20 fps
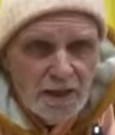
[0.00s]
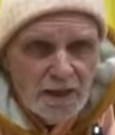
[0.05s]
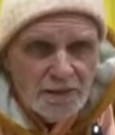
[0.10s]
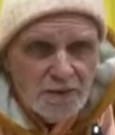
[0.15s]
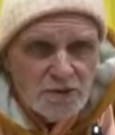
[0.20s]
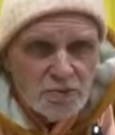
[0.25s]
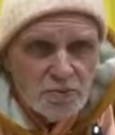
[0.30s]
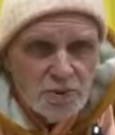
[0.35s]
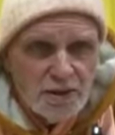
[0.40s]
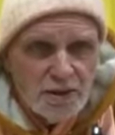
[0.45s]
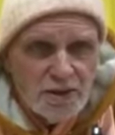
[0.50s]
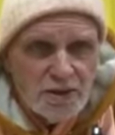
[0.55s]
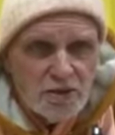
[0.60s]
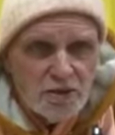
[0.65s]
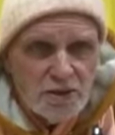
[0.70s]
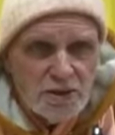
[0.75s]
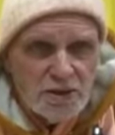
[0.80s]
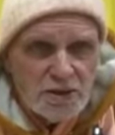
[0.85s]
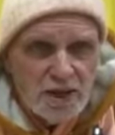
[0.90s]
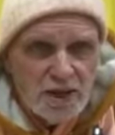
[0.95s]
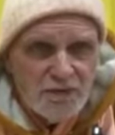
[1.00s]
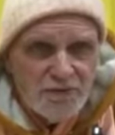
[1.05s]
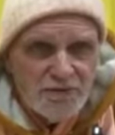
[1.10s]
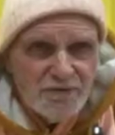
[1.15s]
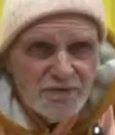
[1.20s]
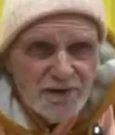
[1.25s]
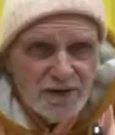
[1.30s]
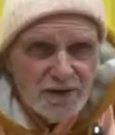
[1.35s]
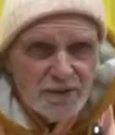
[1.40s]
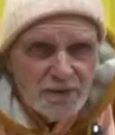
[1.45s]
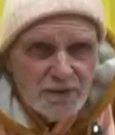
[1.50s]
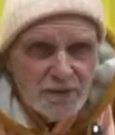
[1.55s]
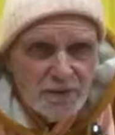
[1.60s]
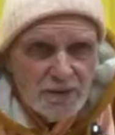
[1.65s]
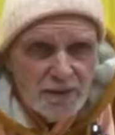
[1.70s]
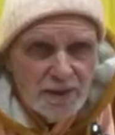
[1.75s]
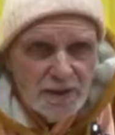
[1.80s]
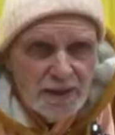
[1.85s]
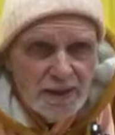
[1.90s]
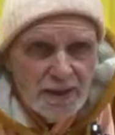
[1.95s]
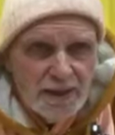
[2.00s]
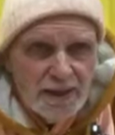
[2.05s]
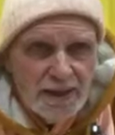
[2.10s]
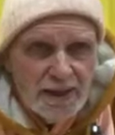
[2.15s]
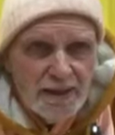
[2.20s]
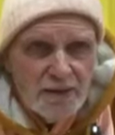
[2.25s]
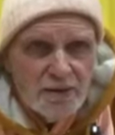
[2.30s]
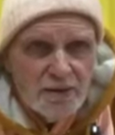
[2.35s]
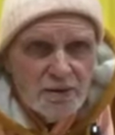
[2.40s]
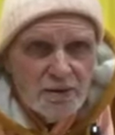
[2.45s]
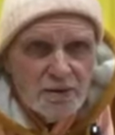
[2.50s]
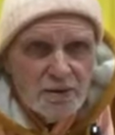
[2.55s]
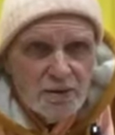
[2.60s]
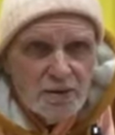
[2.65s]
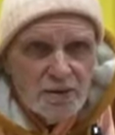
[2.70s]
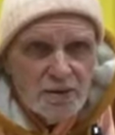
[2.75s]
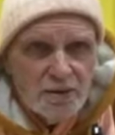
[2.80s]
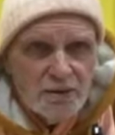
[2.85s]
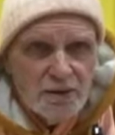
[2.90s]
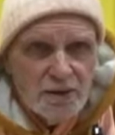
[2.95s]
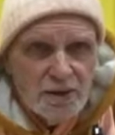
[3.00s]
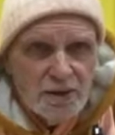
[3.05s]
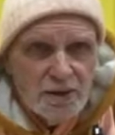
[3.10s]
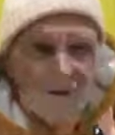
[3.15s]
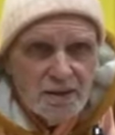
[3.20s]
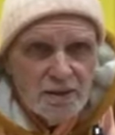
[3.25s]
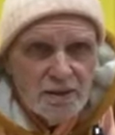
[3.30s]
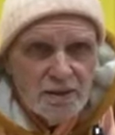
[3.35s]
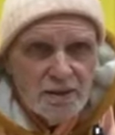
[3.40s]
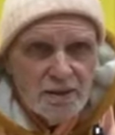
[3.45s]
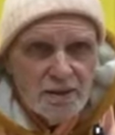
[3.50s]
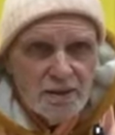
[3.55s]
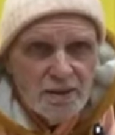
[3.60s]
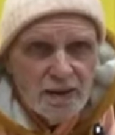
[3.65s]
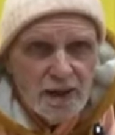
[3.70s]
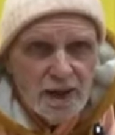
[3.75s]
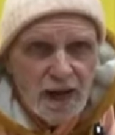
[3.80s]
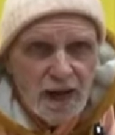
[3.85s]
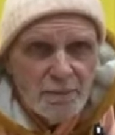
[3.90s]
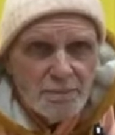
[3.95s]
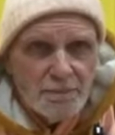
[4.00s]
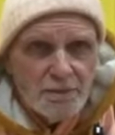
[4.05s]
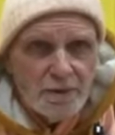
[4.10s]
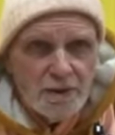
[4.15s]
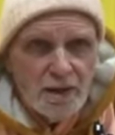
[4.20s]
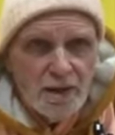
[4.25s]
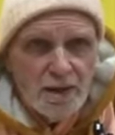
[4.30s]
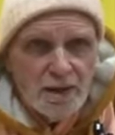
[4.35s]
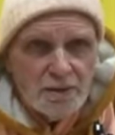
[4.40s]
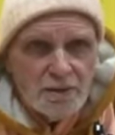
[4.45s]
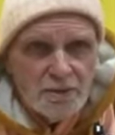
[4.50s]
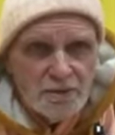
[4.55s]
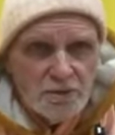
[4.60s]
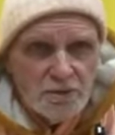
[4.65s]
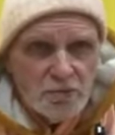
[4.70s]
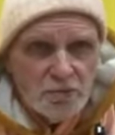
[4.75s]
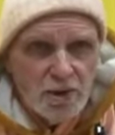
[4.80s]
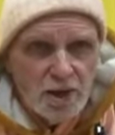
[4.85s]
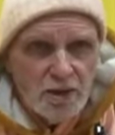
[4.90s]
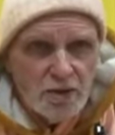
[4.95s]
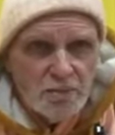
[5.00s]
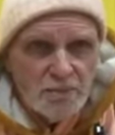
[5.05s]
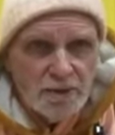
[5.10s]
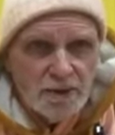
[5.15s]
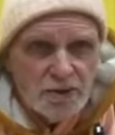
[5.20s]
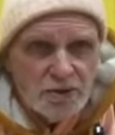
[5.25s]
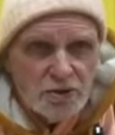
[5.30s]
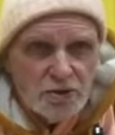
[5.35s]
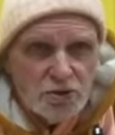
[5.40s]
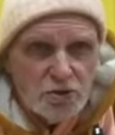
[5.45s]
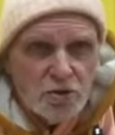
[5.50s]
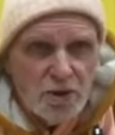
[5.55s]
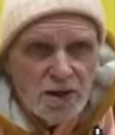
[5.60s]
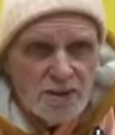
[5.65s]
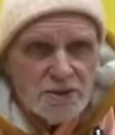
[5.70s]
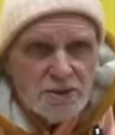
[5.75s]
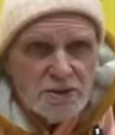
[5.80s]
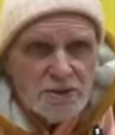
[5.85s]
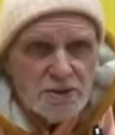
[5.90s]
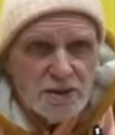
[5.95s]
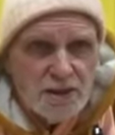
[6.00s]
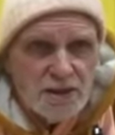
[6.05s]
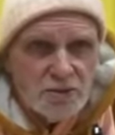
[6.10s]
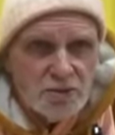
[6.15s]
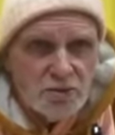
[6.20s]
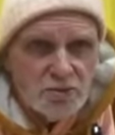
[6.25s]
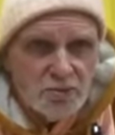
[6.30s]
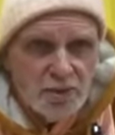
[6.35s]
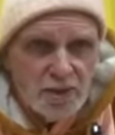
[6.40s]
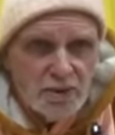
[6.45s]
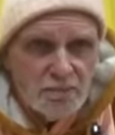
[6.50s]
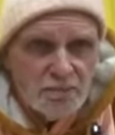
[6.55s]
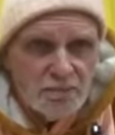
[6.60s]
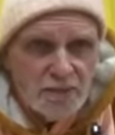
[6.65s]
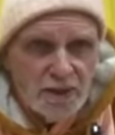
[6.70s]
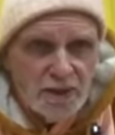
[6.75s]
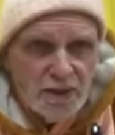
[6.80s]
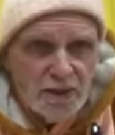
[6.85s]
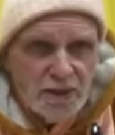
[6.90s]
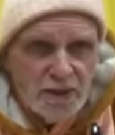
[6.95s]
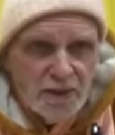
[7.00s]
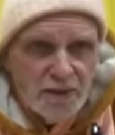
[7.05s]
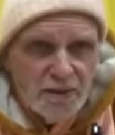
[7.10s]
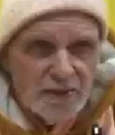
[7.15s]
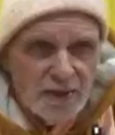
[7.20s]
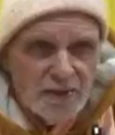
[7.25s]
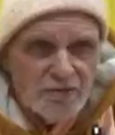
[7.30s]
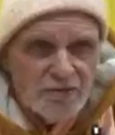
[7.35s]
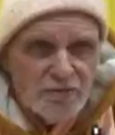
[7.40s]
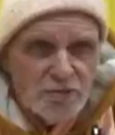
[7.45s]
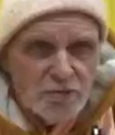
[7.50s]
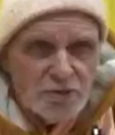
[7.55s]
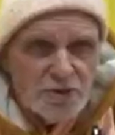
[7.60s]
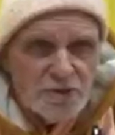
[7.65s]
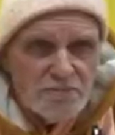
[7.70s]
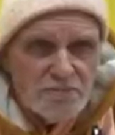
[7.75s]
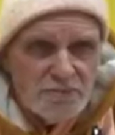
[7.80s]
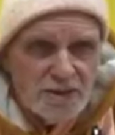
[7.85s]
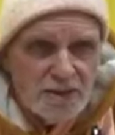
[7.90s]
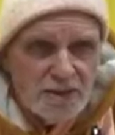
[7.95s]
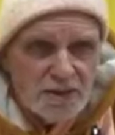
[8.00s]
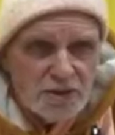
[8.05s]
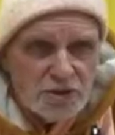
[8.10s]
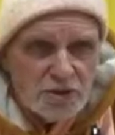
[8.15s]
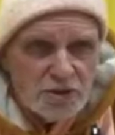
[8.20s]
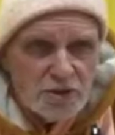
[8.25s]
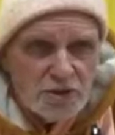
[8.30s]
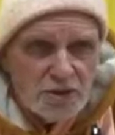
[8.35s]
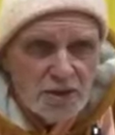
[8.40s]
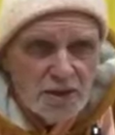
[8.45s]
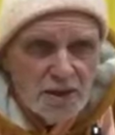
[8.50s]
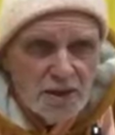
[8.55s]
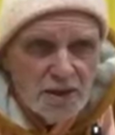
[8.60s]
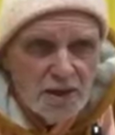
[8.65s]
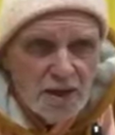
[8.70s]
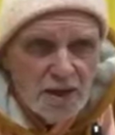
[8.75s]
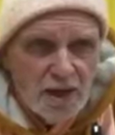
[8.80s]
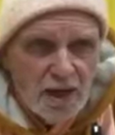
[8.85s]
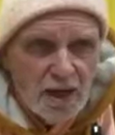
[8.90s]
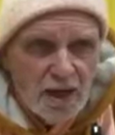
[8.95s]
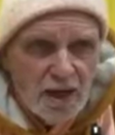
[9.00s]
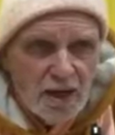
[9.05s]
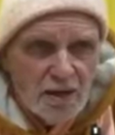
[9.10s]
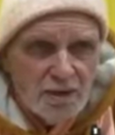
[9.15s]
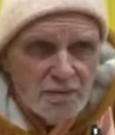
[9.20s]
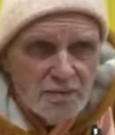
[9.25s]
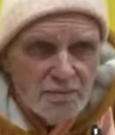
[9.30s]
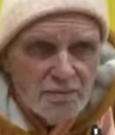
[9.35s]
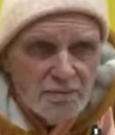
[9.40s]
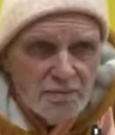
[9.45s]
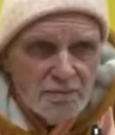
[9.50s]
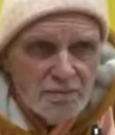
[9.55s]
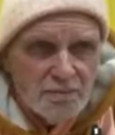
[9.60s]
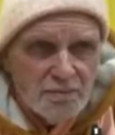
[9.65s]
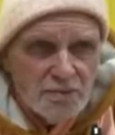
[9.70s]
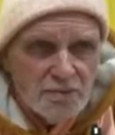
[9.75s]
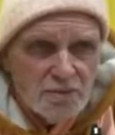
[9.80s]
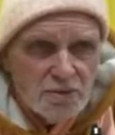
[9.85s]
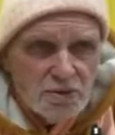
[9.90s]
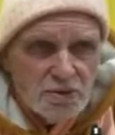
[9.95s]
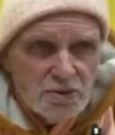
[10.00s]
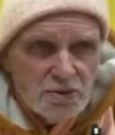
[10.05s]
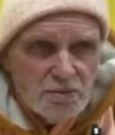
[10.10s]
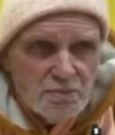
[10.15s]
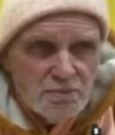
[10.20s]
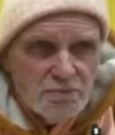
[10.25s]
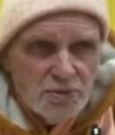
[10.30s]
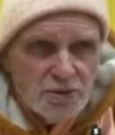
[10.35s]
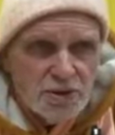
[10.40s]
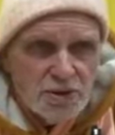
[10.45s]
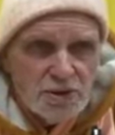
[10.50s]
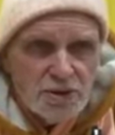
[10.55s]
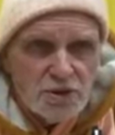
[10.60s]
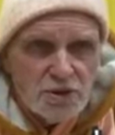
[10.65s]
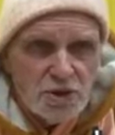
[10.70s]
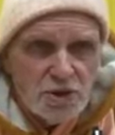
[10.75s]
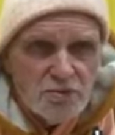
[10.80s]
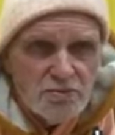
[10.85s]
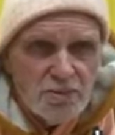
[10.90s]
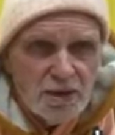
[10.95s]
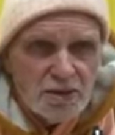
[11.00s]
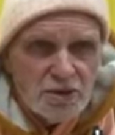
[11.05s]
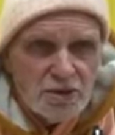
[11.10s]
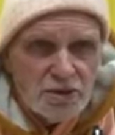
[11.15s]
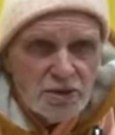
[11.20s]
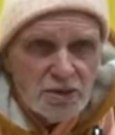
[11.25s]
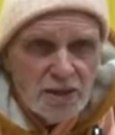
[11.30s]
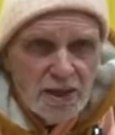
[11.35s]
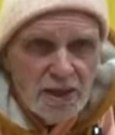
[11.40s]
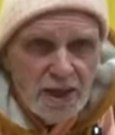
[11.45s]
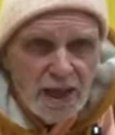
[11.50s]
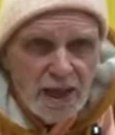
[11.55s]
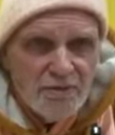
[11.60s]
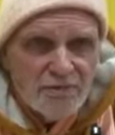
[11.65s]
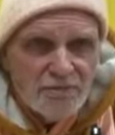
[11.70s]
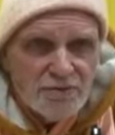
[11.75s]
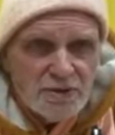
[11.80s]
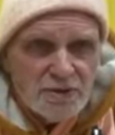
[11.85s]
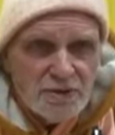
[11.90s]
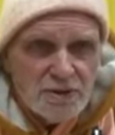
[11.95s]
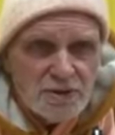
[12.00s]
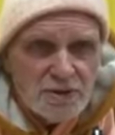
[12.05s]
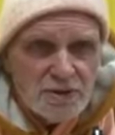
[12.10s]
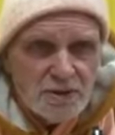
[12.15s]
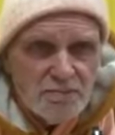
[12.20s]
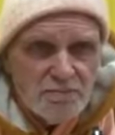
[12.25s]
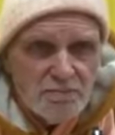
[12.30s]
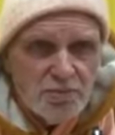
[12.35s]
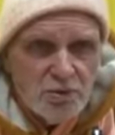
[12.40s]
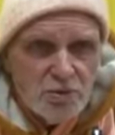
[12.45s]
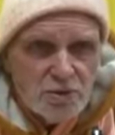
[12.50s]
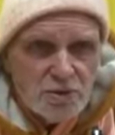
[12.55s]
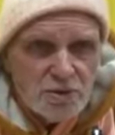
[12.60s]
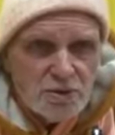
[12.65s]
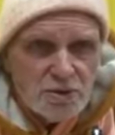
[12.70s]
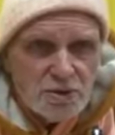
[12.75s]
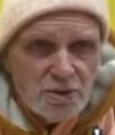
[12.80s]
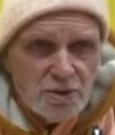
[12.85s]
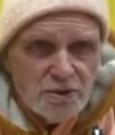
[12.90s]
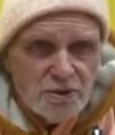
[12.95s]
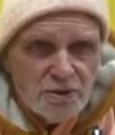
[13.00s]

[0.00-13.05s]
And this will increase our faith in the apricot realm, in the transcendental realm, therefore diminish our putting so much emphasis and importance